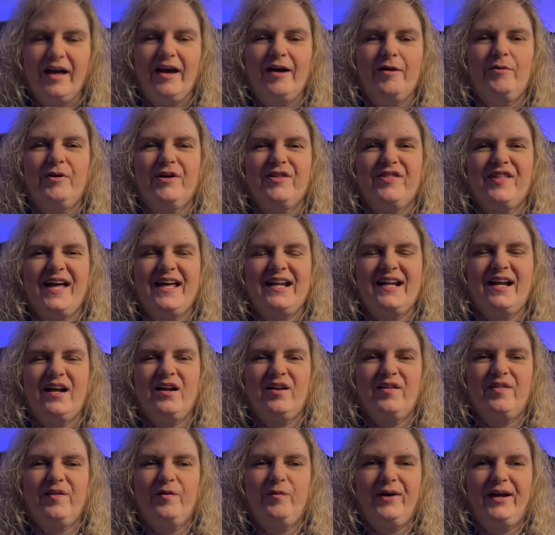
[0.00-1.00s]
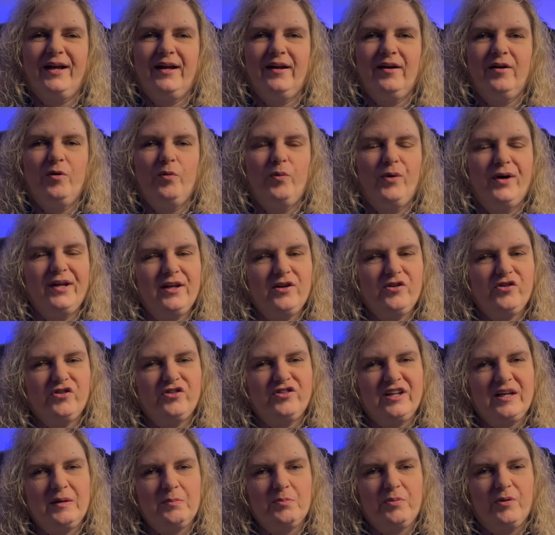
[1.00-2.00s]
With that out of the way, what is
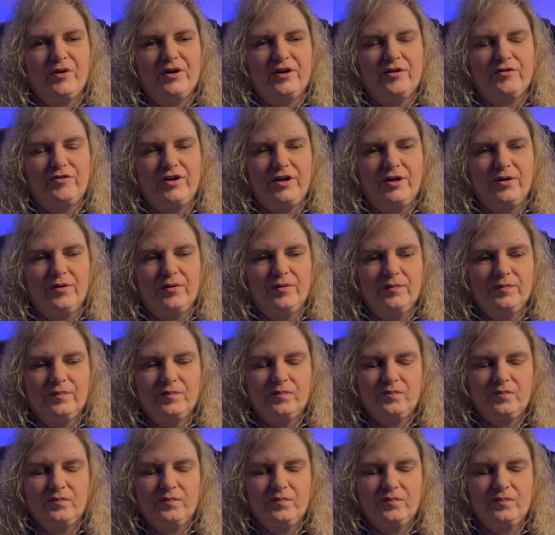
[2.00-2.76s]
deep point of view?